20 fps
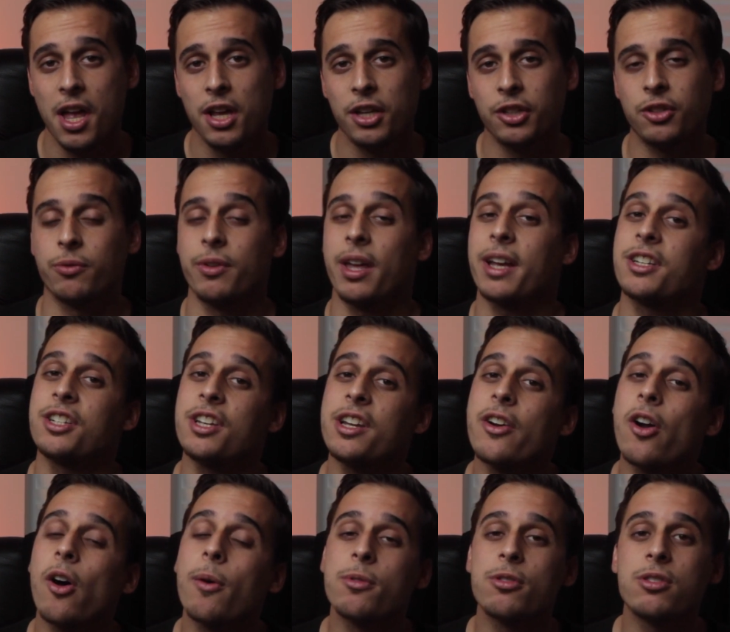So next year,
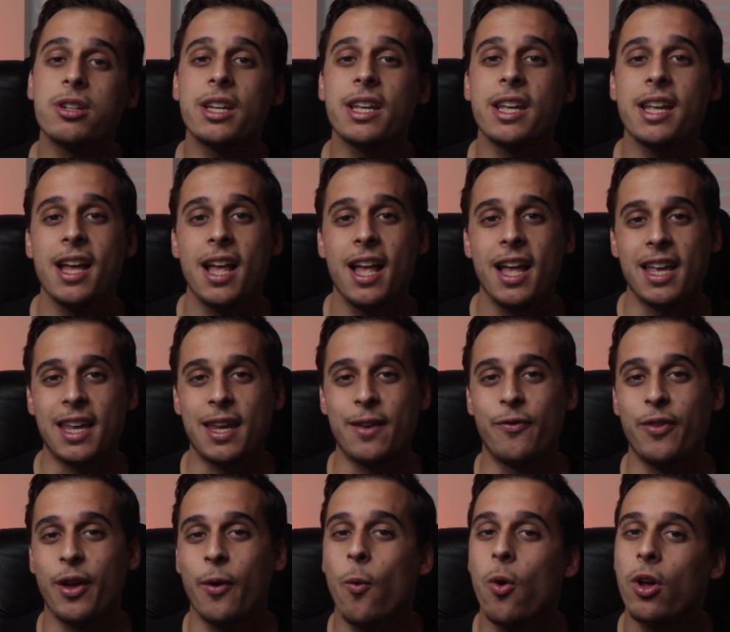obviously, if
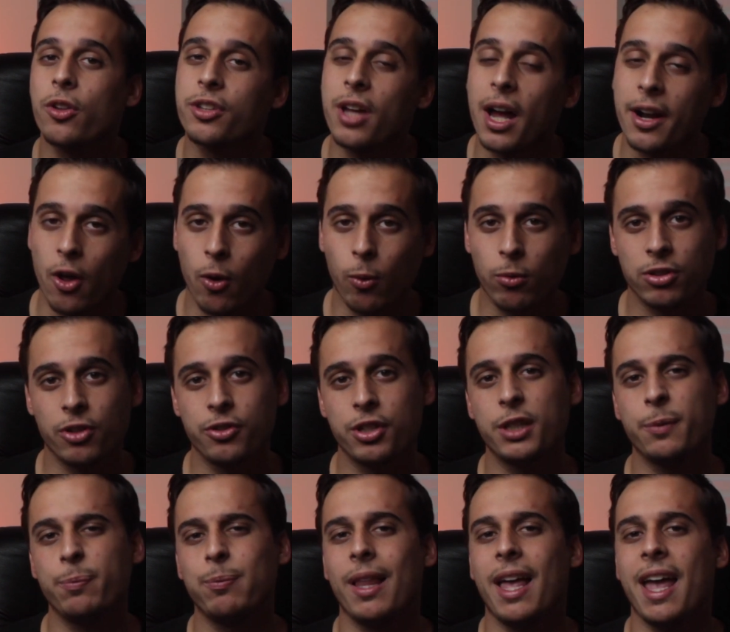they want an always-on
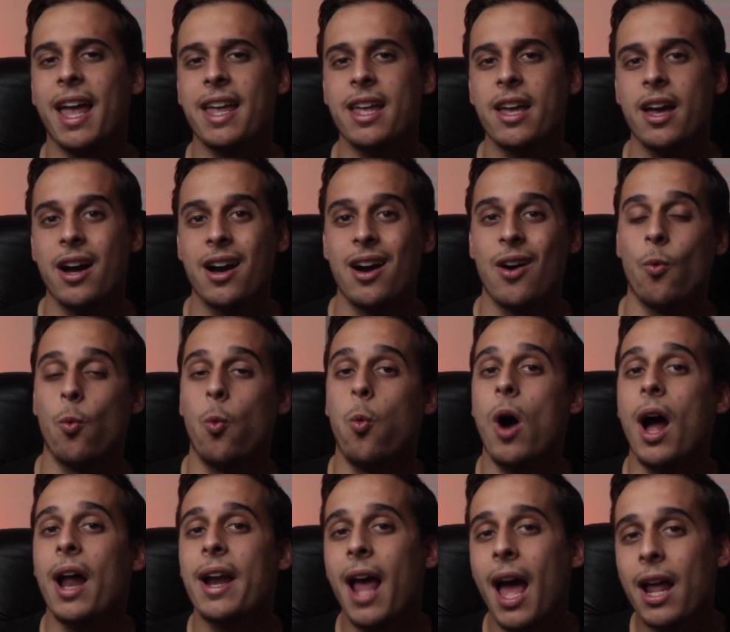display,
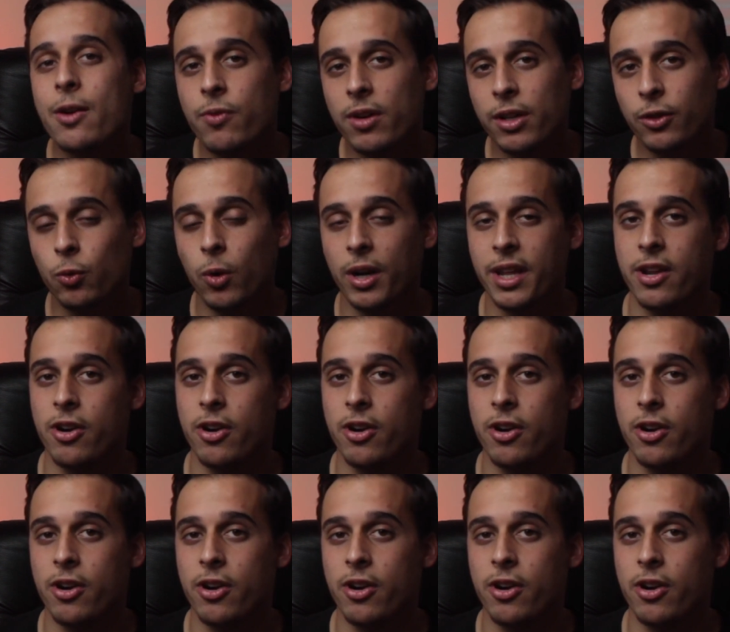120